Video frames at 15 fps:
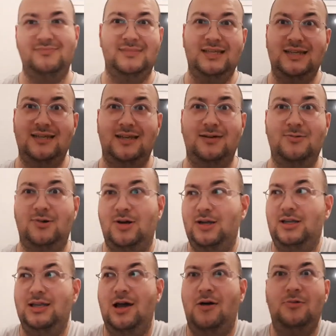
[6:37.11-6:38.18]
you know, I
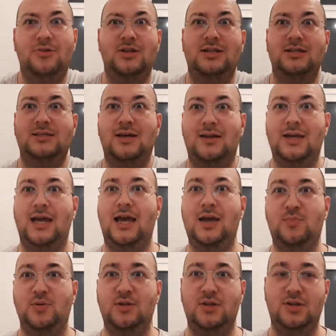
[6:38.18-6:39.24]
know that it's going to
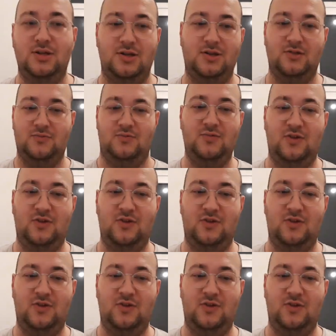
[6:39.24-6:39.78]
happen and I,